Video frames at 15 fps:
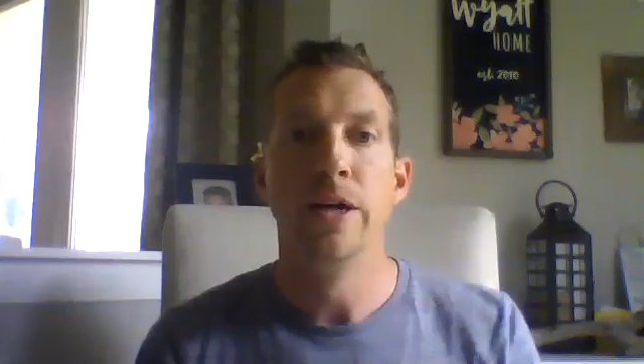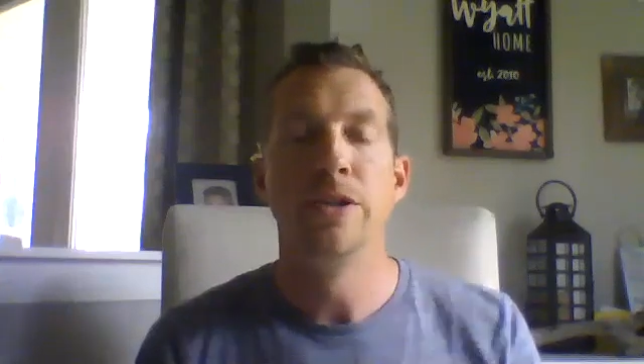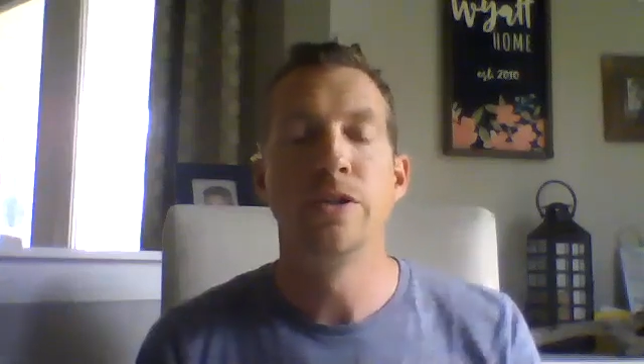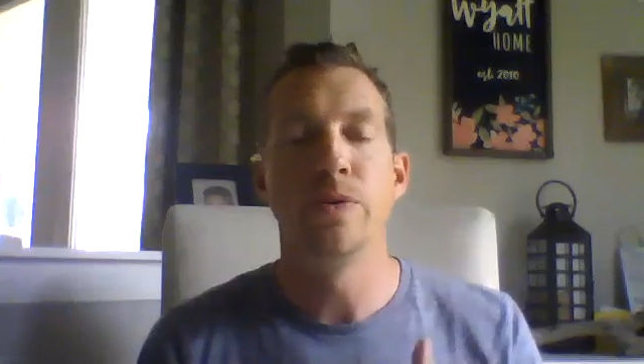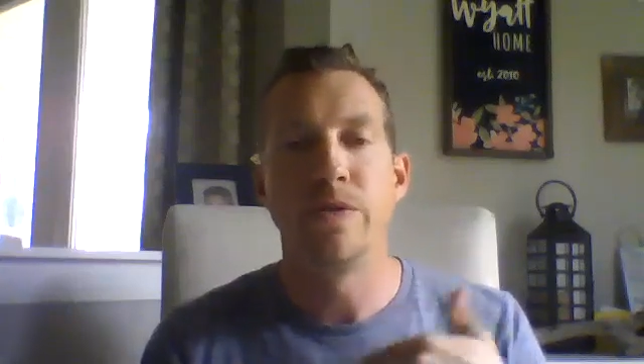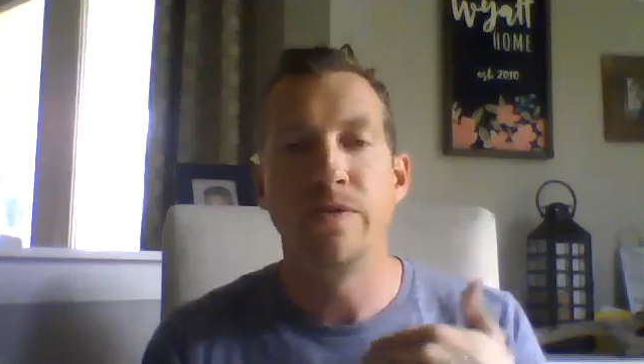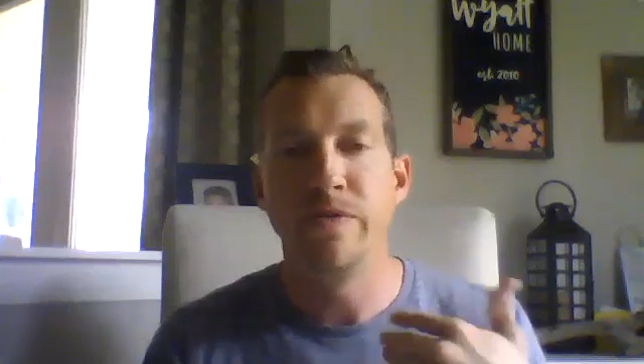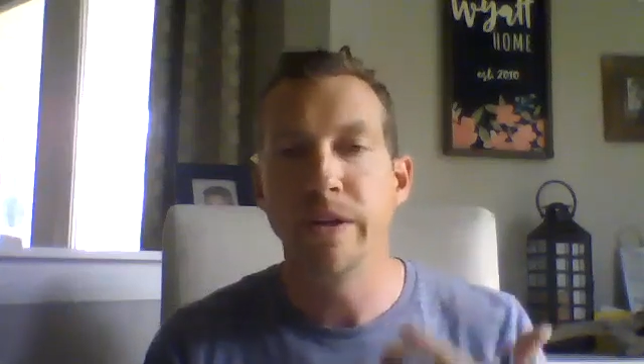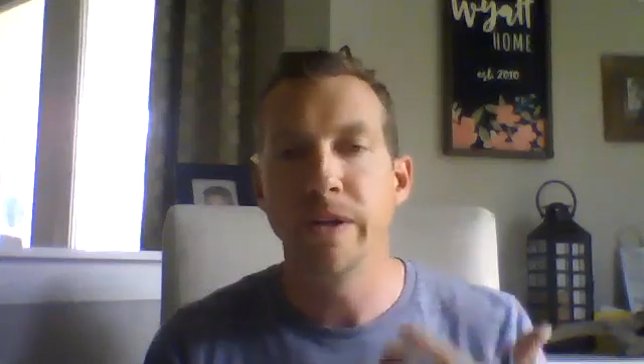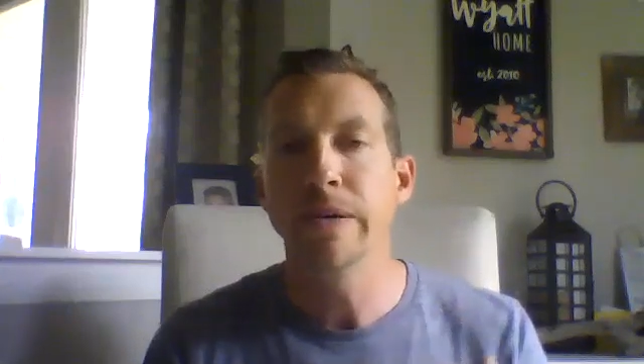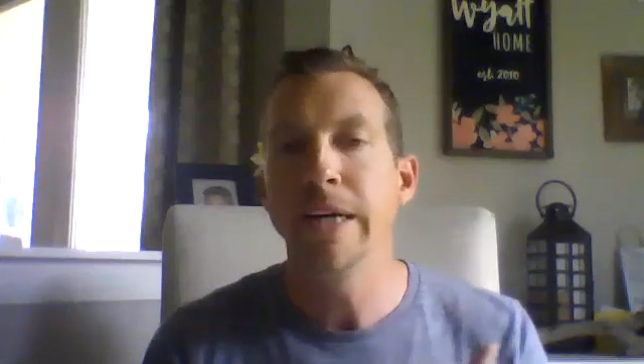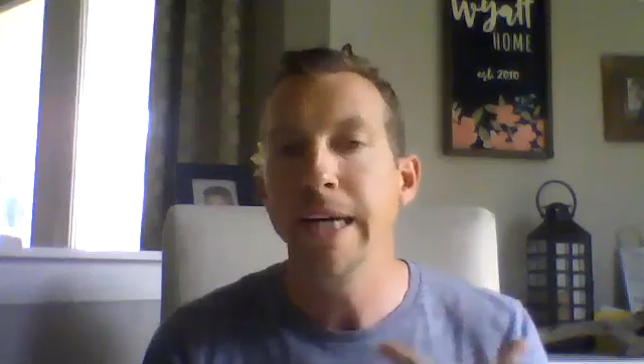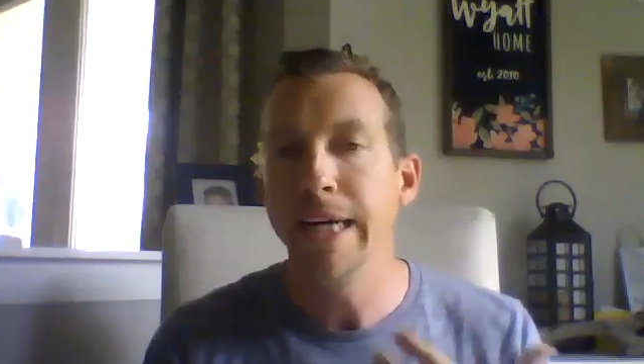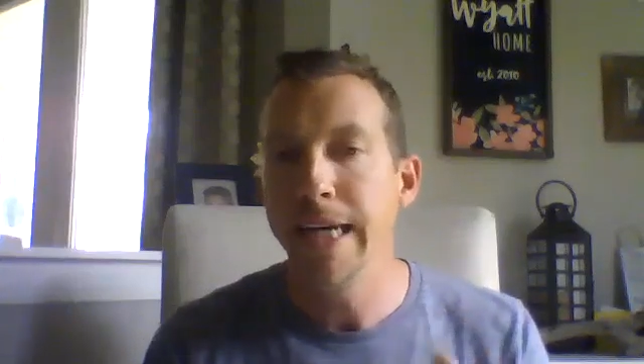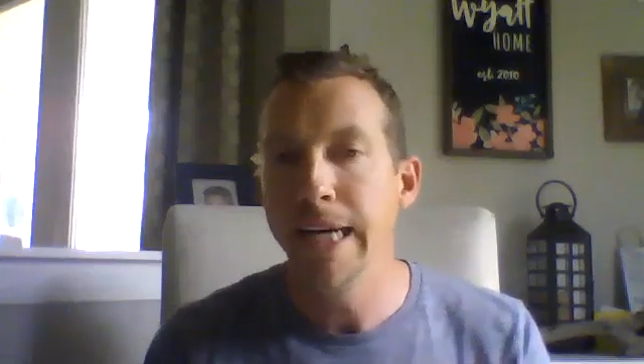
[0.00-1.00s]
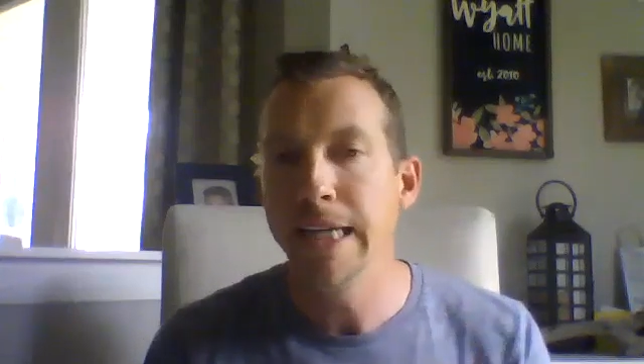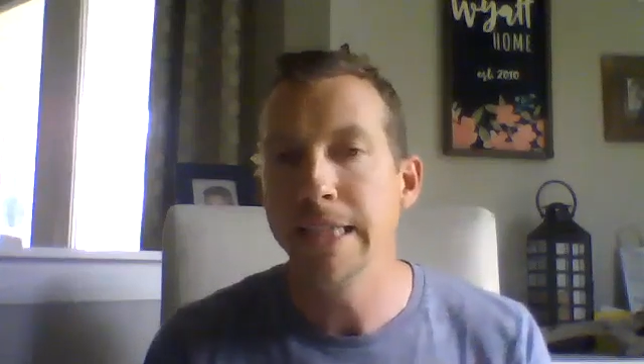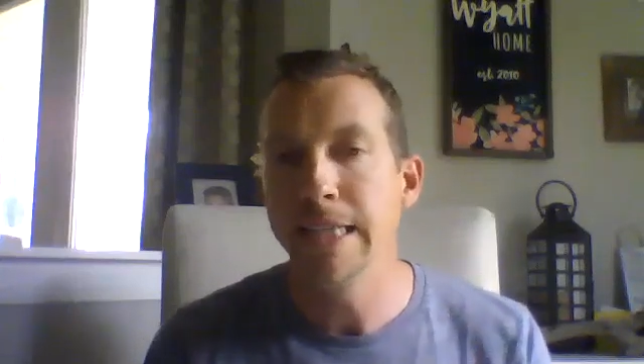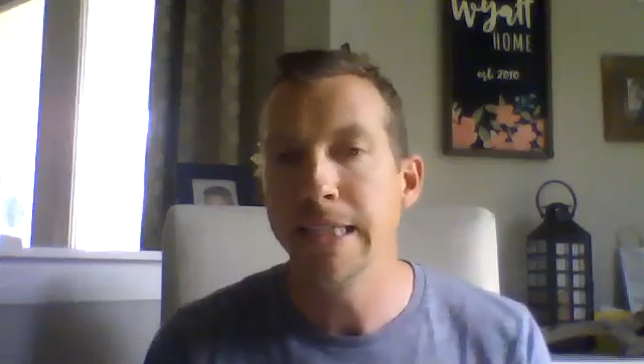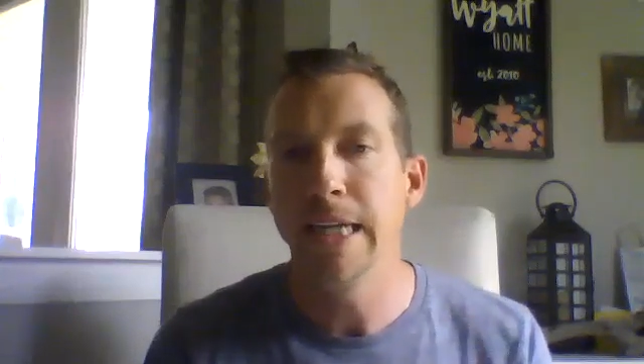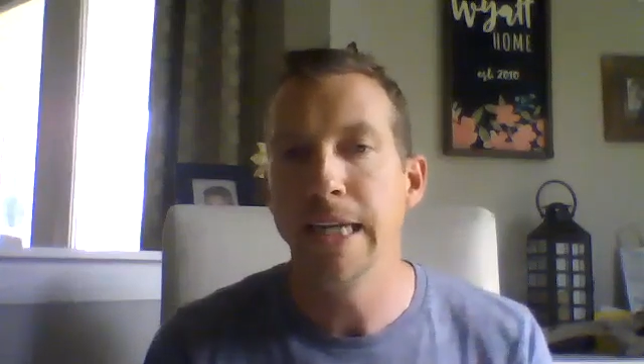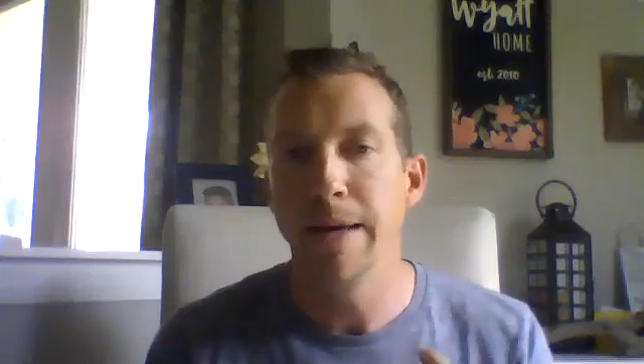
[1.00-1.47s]
So it's very
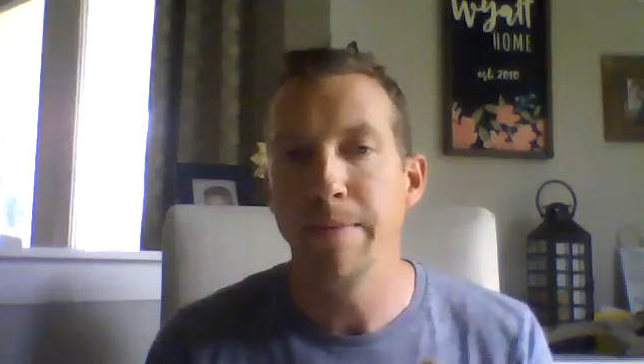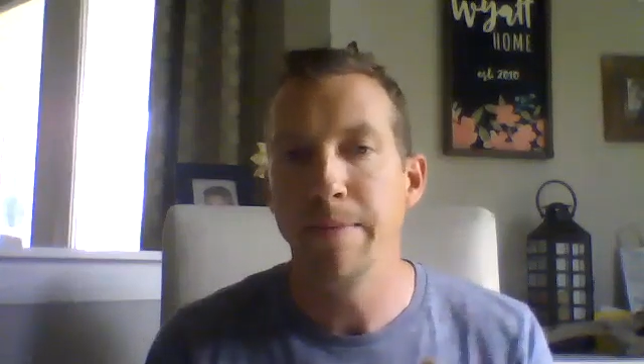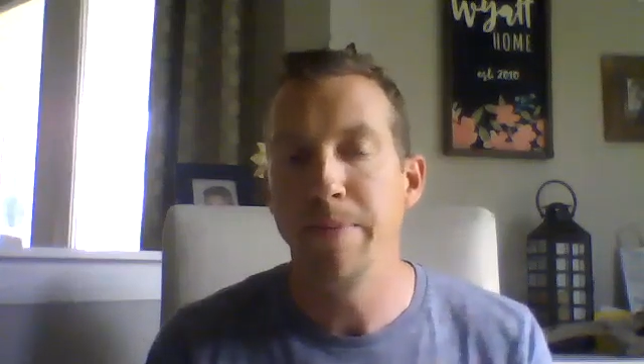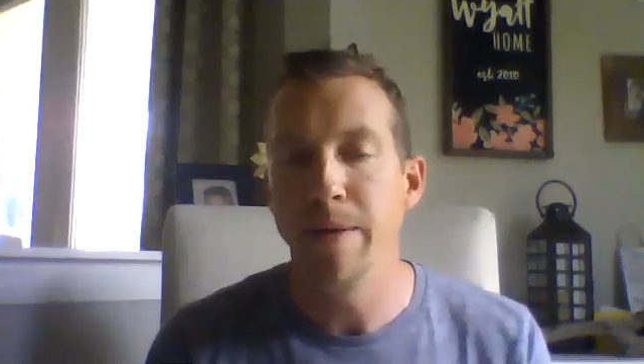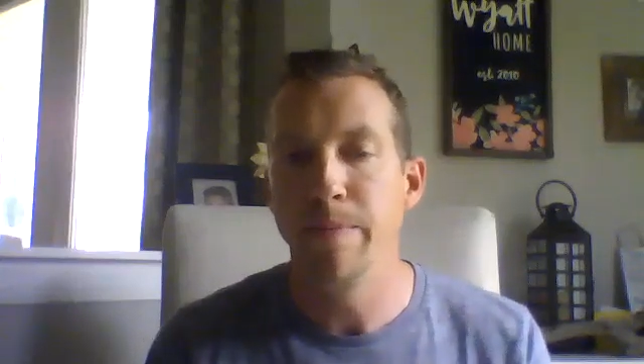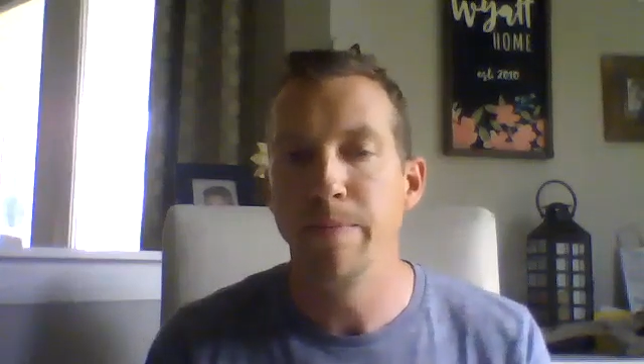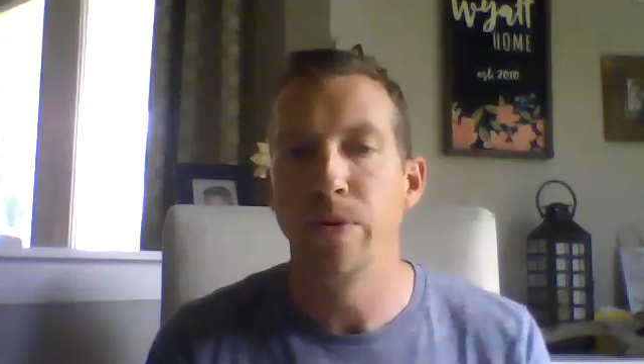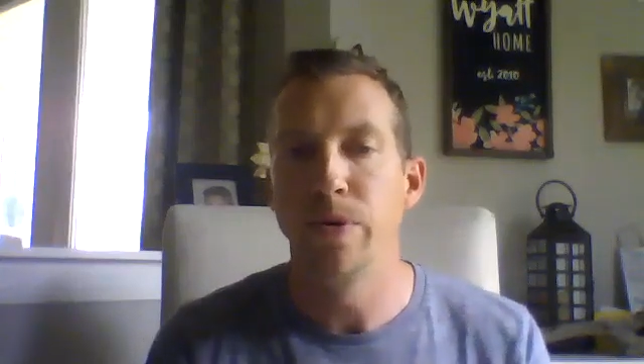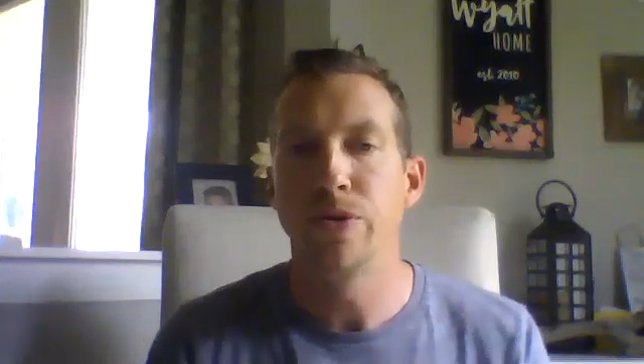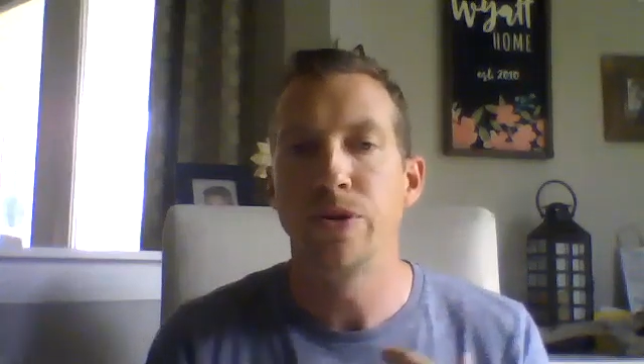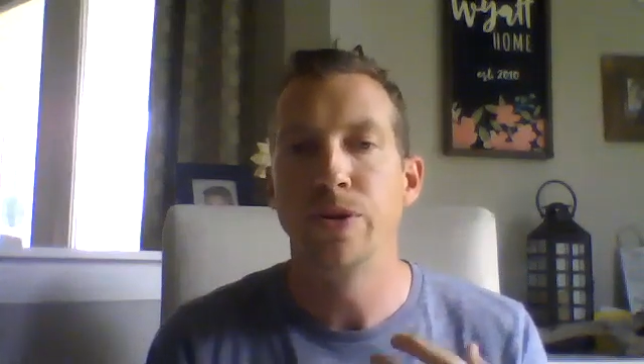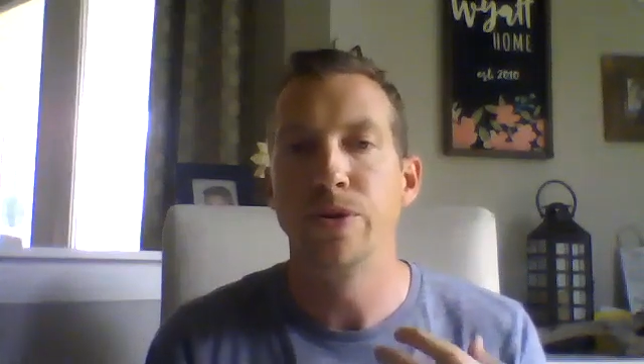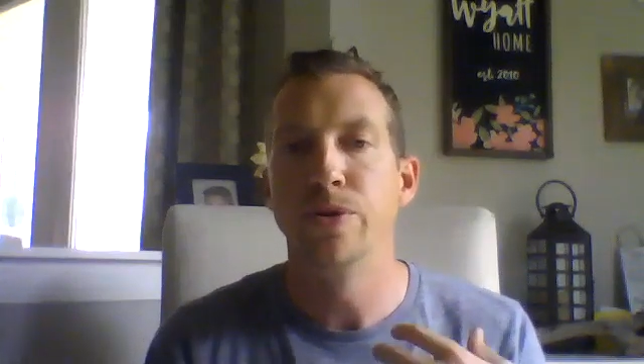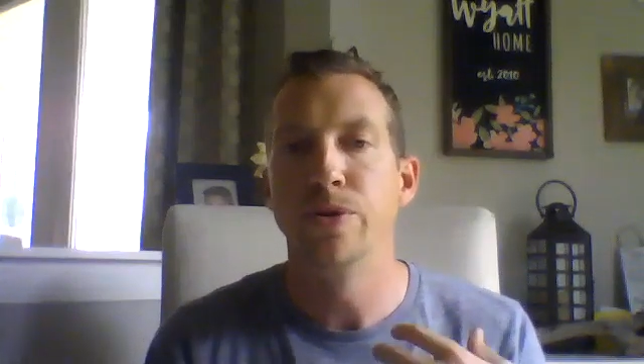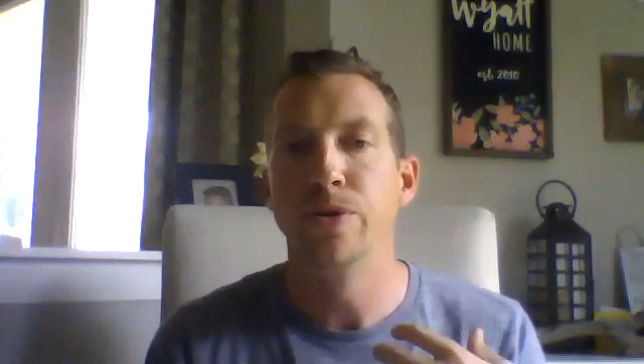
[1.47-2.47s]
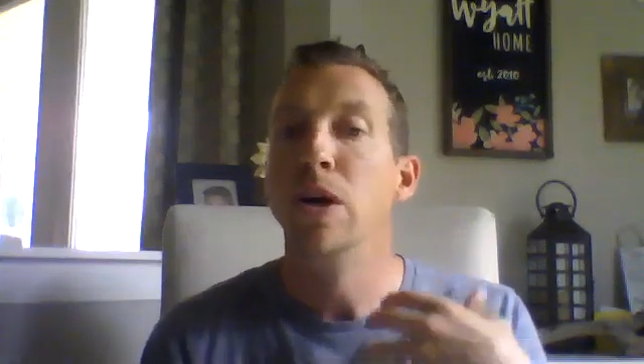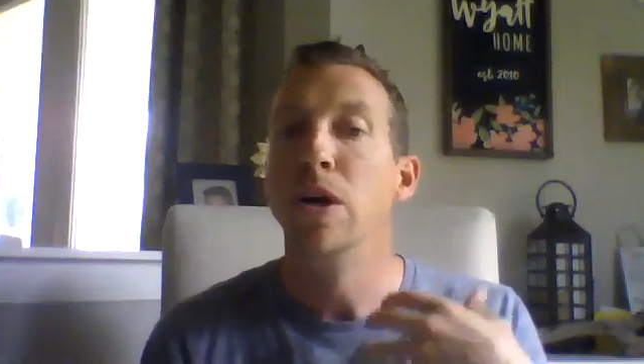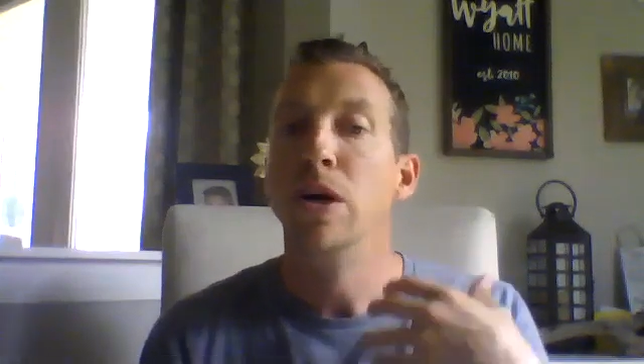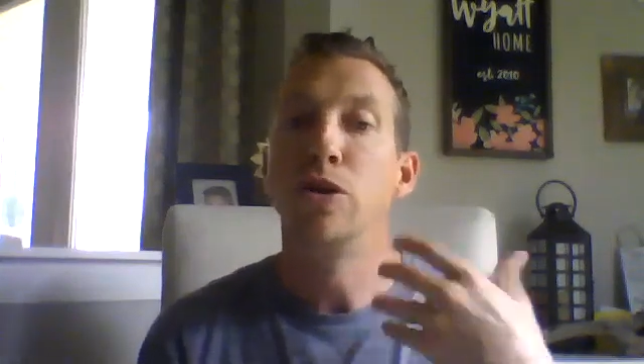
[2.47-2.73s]
easy to get people to